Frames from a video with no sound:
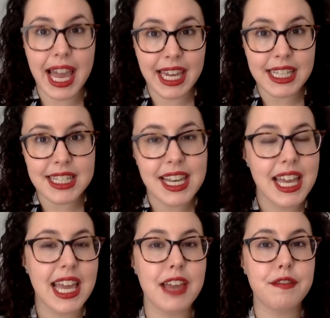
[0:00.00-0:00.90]
And
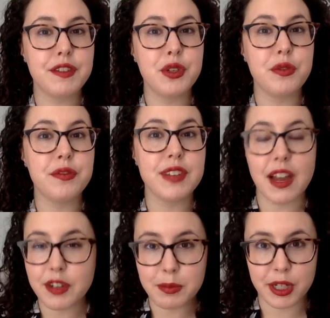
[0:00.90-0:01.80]
if you've
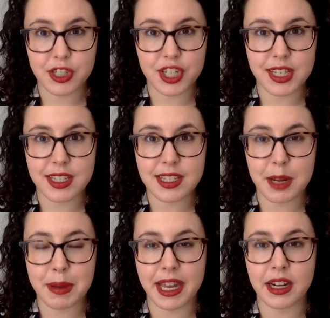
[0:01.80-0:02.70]
never purchased
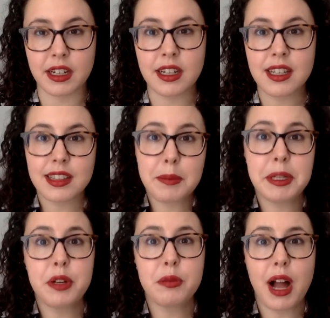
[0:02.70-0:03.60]
a pair, let
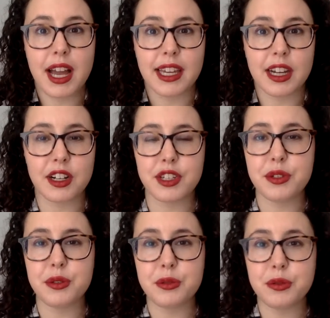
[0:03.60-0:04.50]
me know why. Are
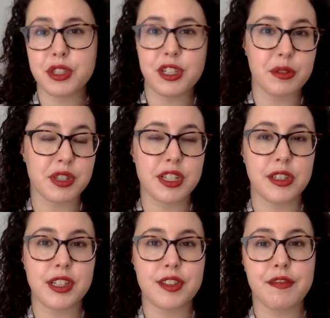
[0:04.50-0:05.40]
you,
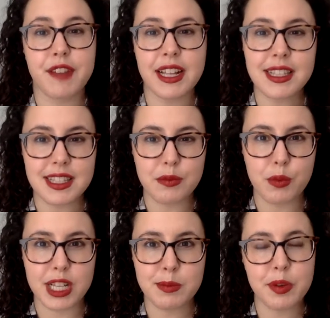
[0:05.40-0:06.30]
still on the fence, and
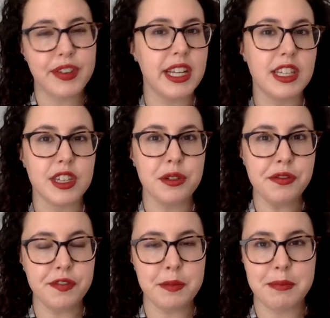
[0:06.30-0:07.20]
what's preventing you
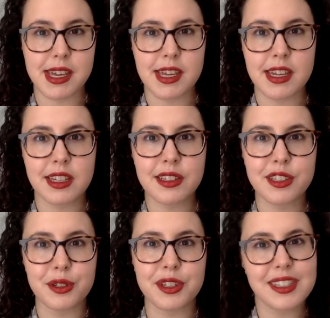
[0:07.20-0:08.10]
from making
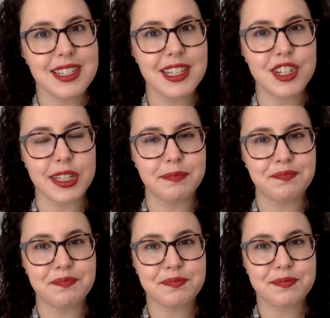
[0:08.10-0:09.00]
your decision?
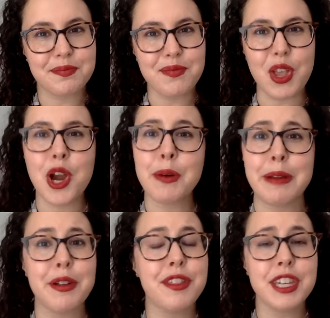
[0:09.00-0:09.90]

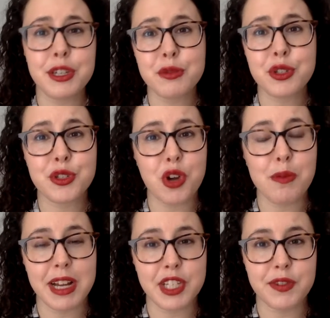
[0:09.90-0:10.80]
Alright, well thank you so
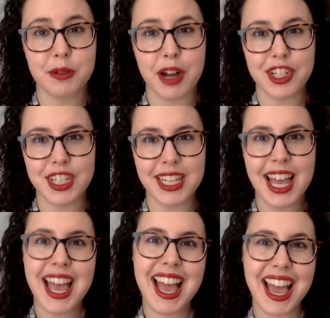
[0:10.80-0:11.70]
much for watching,
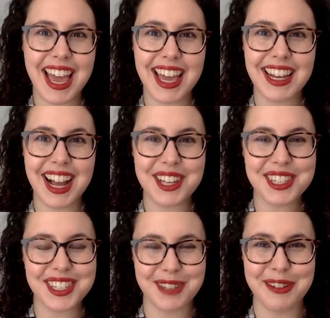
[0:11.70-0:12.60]
and I'll
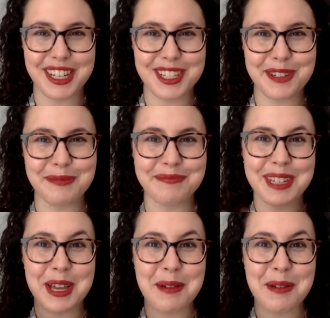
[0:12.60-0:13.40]
see you guys soon.